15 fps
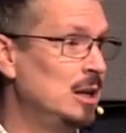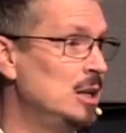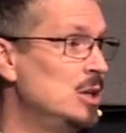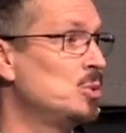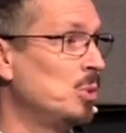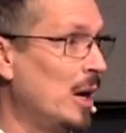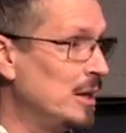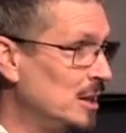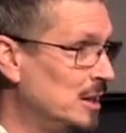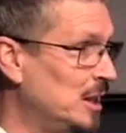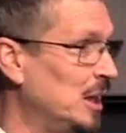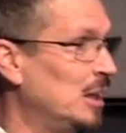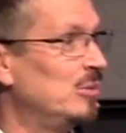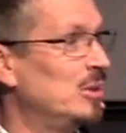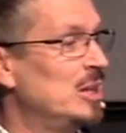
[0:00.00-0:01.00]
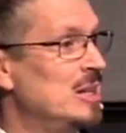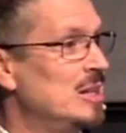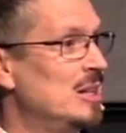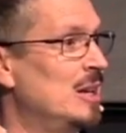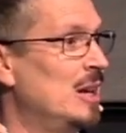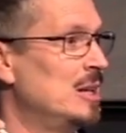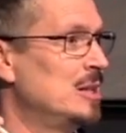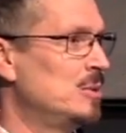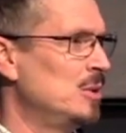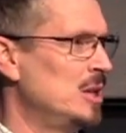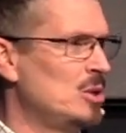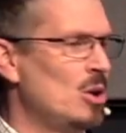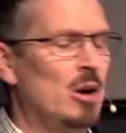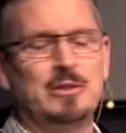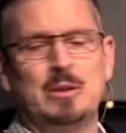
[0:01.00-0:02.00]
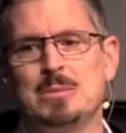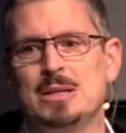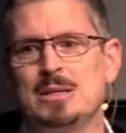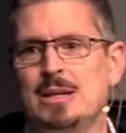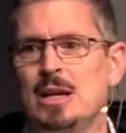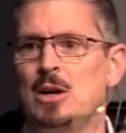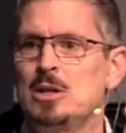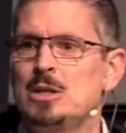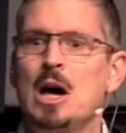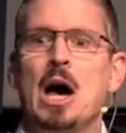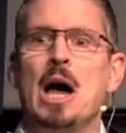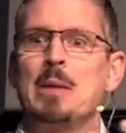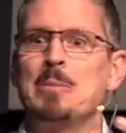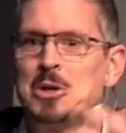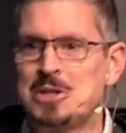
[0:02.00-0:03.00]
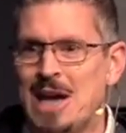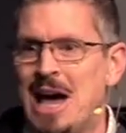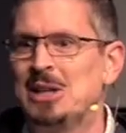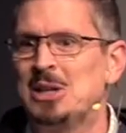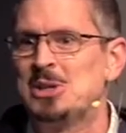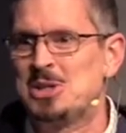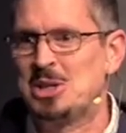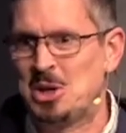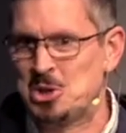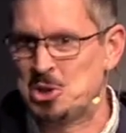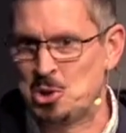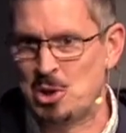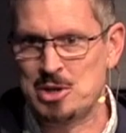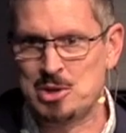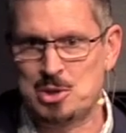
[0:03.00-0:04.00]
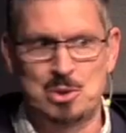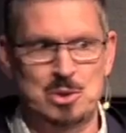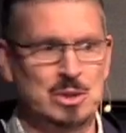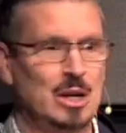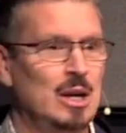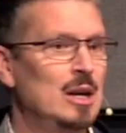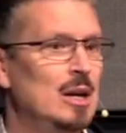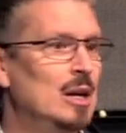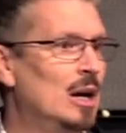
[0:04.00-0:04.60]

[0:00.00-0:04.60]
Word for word: It is right to think of it in, as has often been said, our time, our talents, and our treasures.